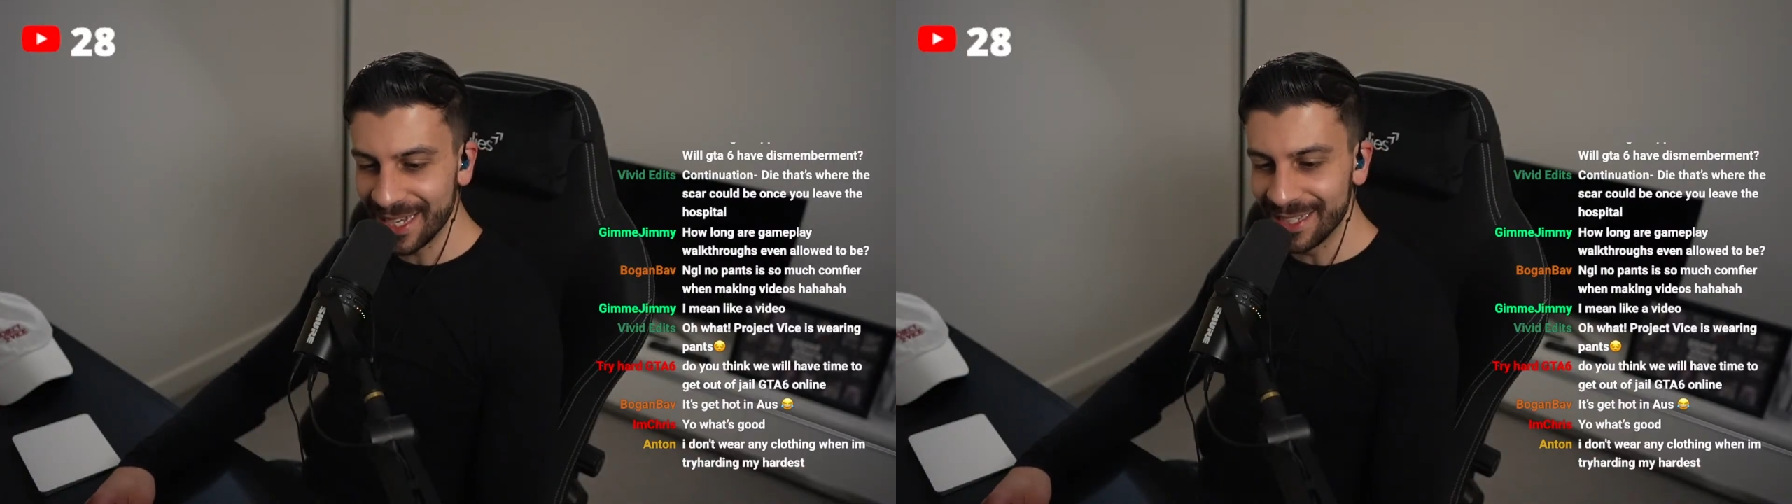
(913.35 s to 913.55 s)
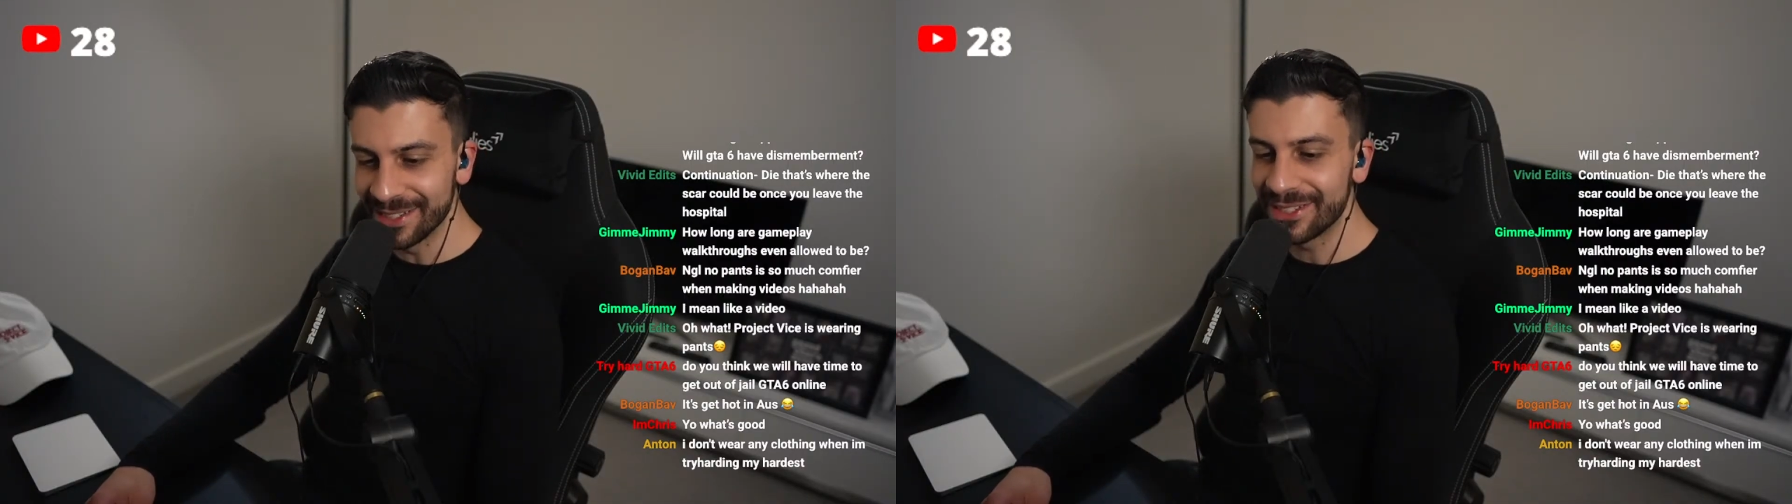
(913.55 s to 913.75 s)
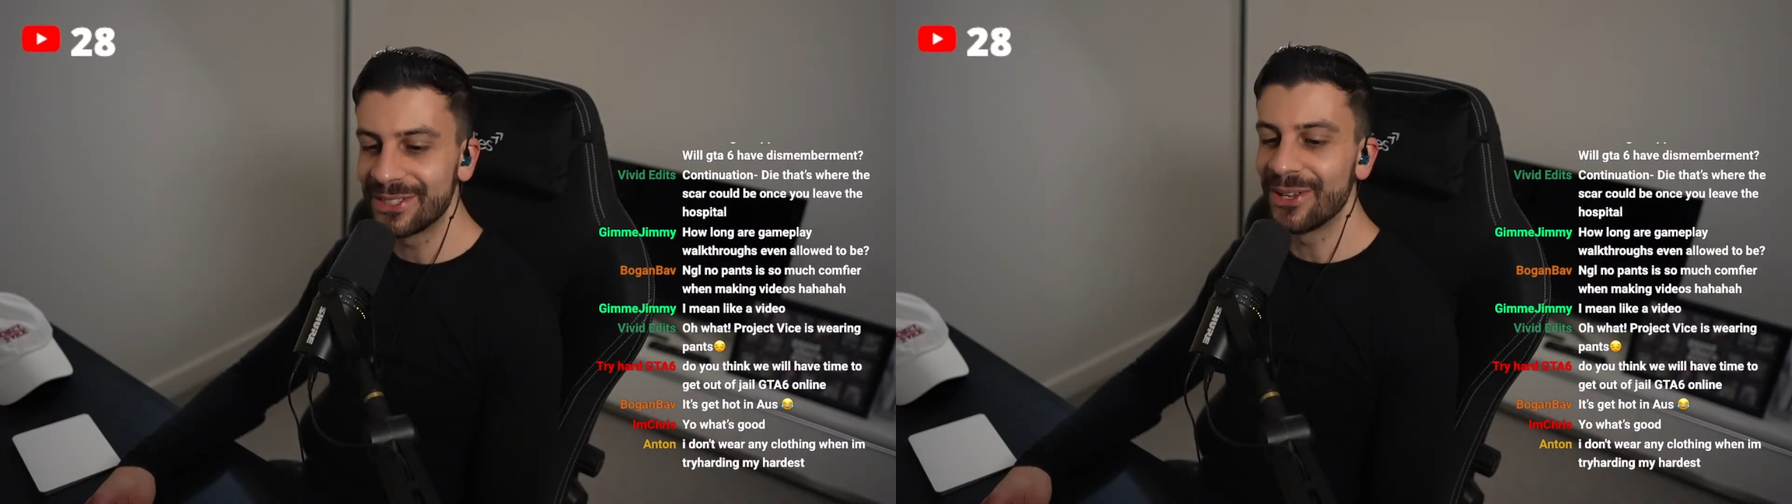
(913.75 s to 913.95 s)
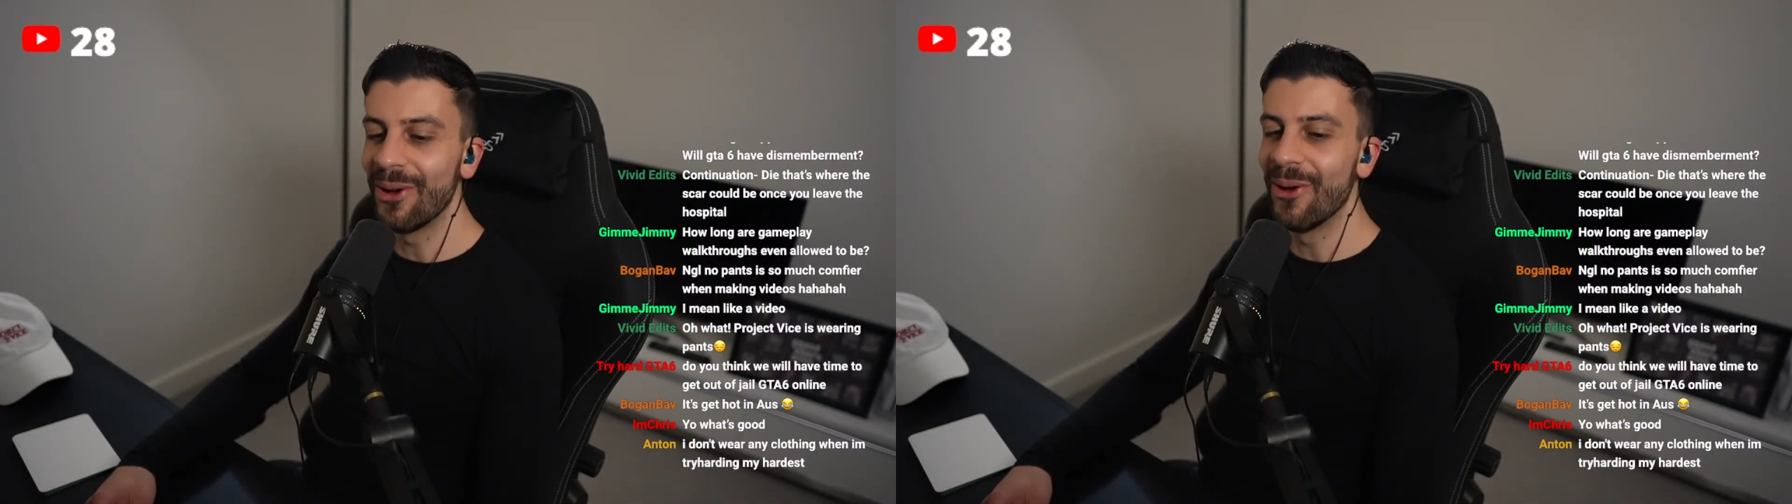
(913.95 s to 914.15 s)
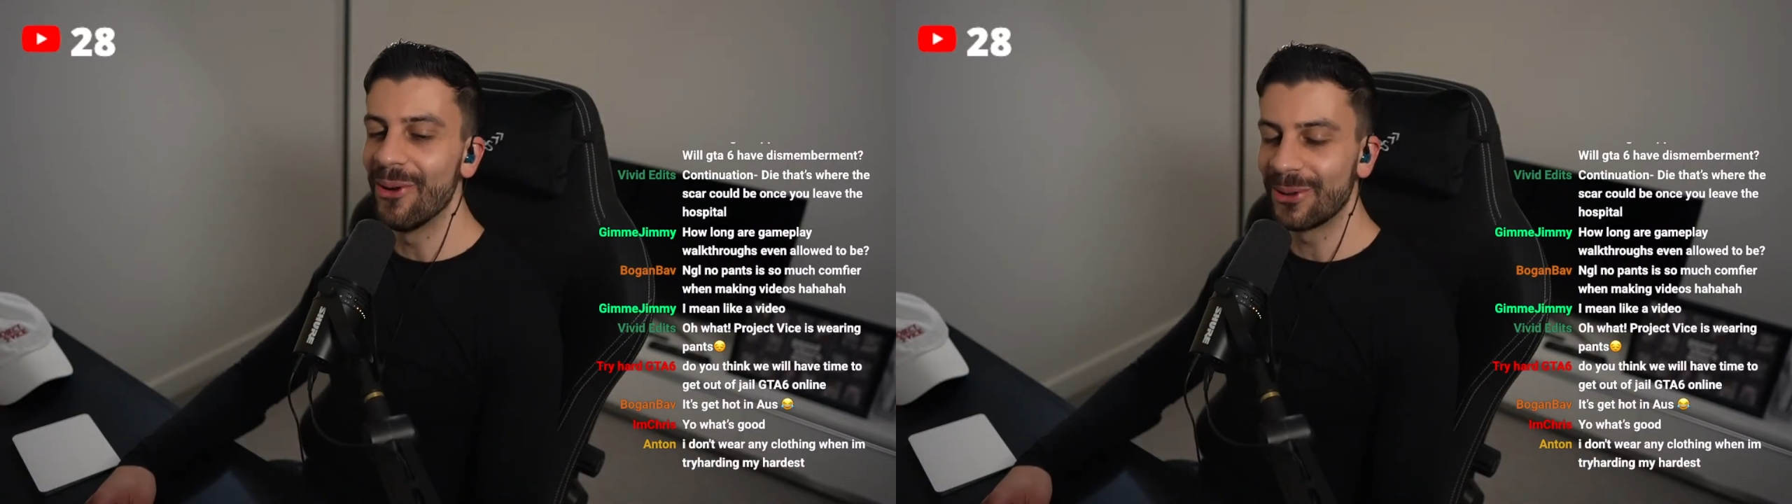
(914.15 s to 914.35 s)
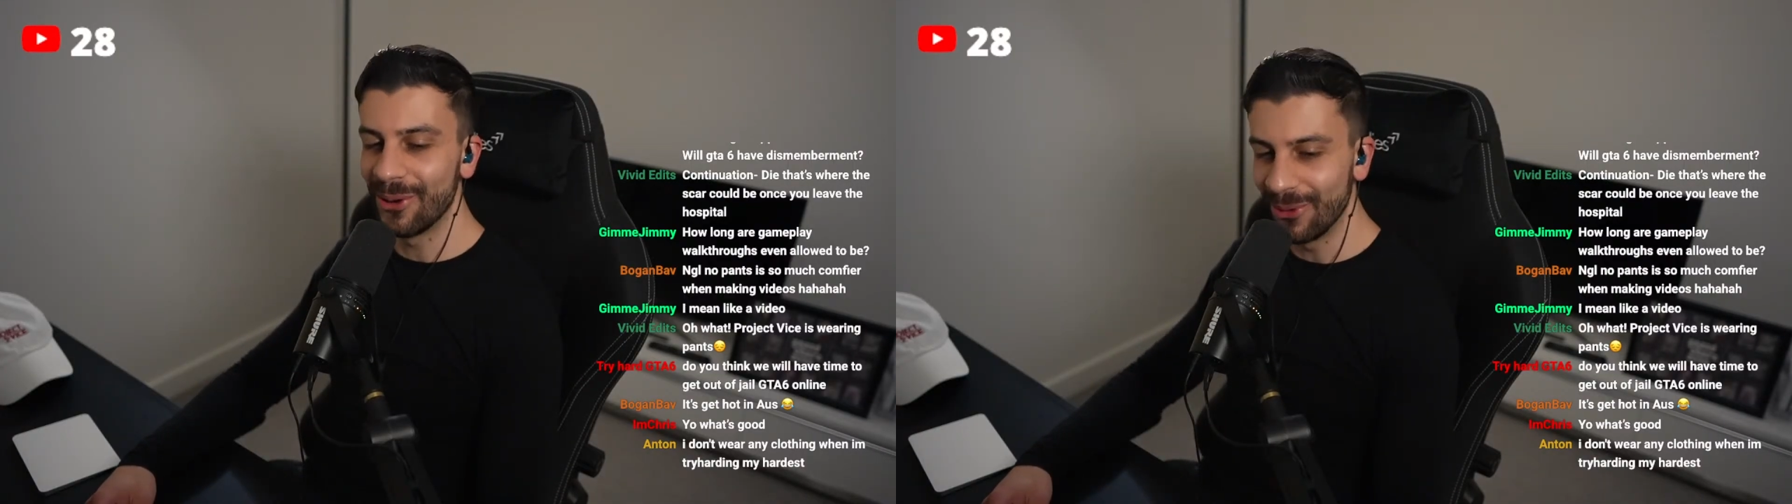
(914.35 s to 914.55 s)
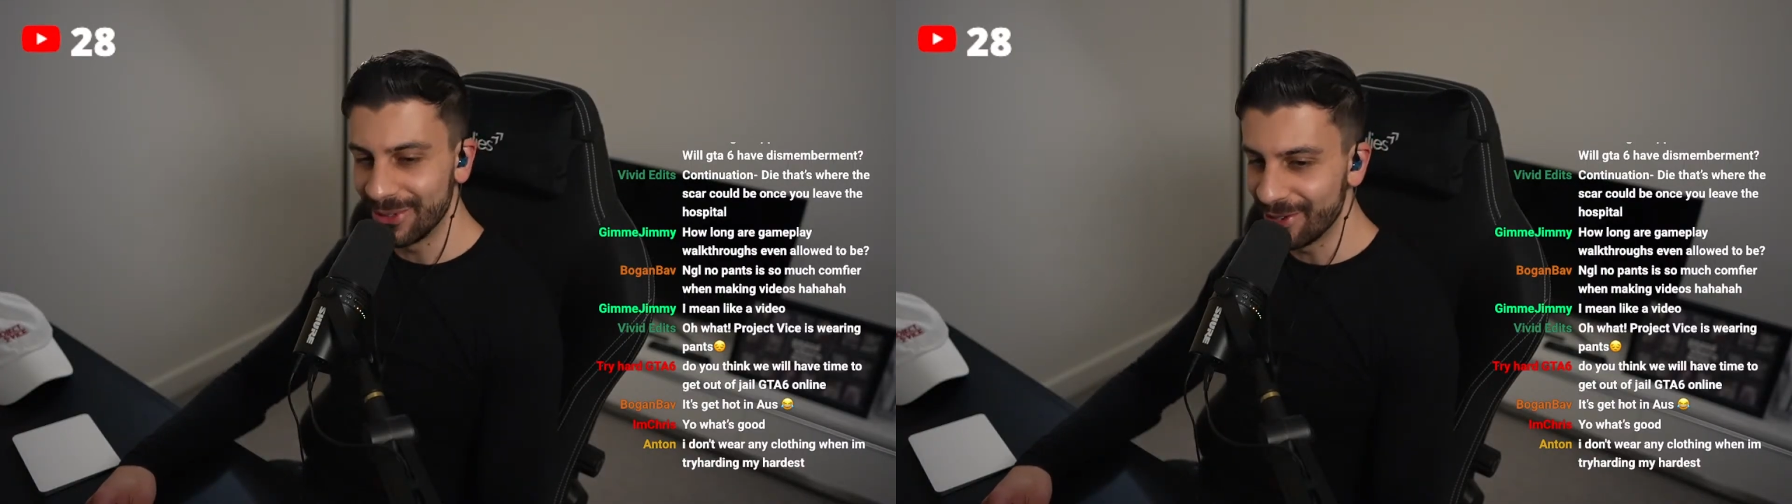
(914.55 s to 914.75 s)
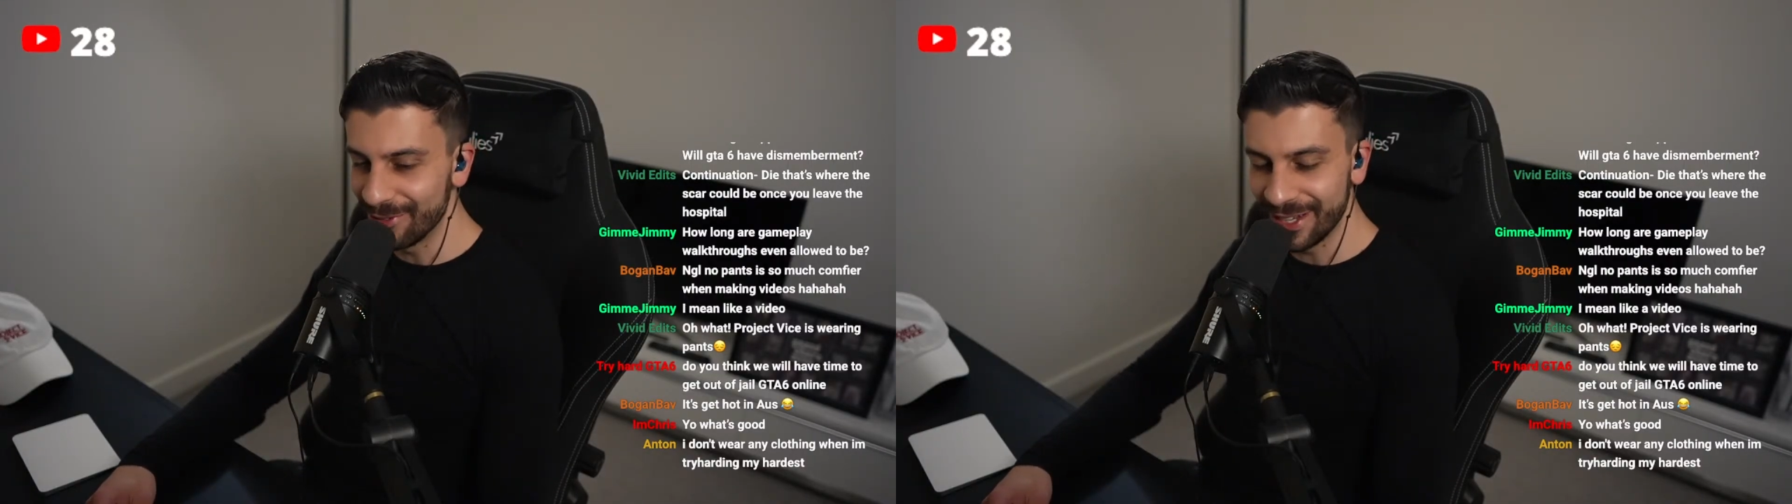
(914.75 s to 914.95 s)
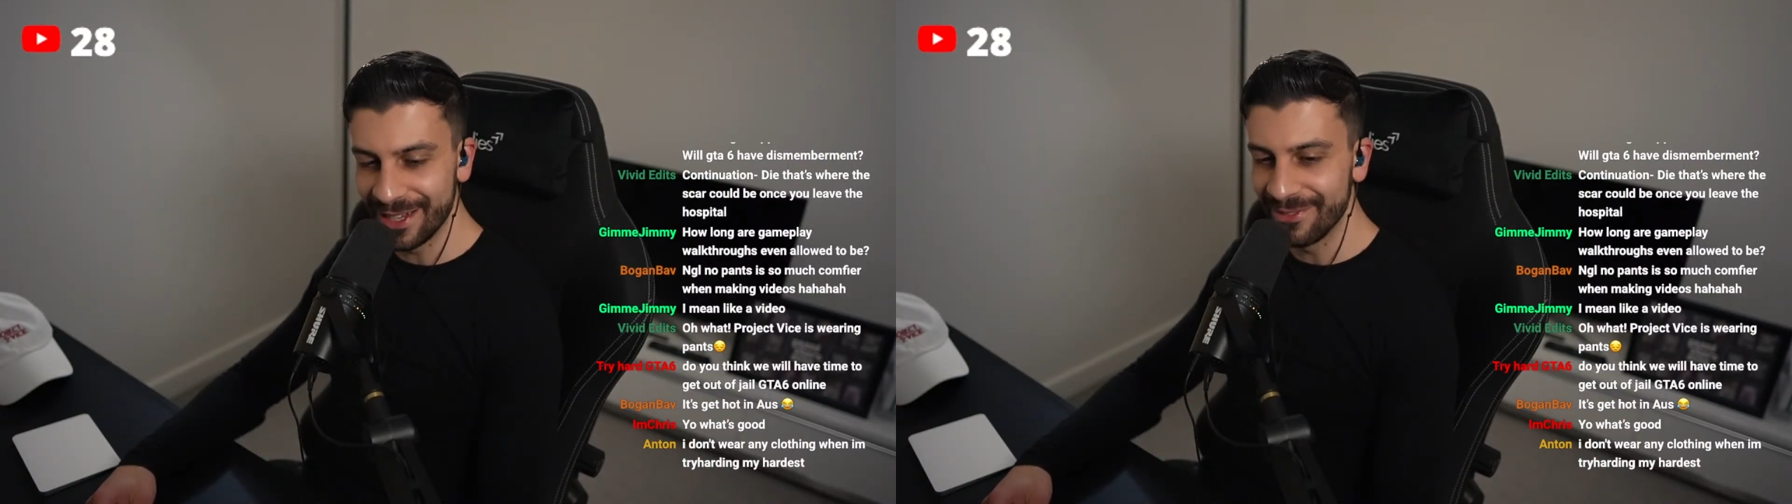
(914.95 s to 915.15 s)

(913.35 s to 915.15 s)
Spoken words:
It is so cold over here,